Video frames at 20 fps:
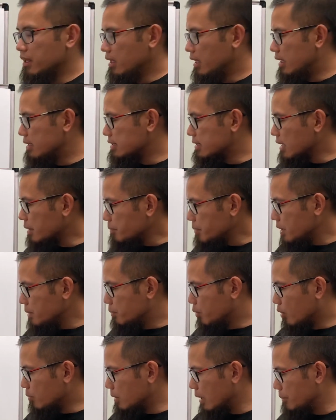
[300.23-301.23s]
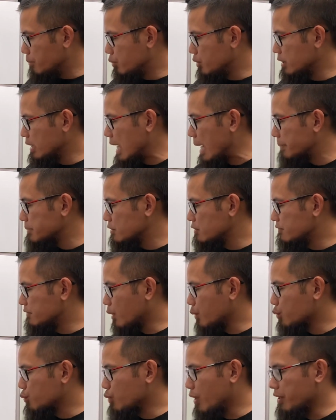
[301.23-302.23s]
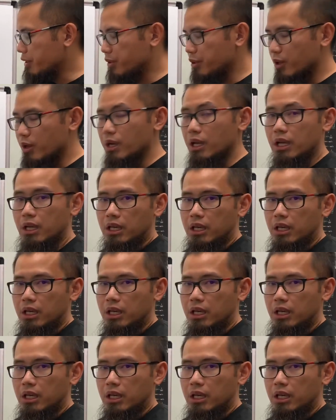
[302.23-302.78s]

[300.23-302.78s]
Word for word: And some people might put an apps to for you right here.